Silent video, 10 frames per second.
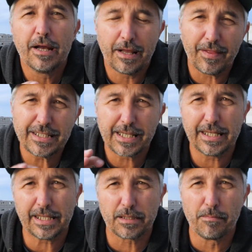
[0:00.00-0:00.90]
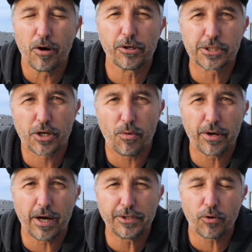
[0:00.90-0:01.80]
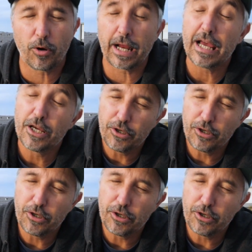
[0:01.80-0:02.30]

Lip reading: Now that's going to get the motors going on Dory.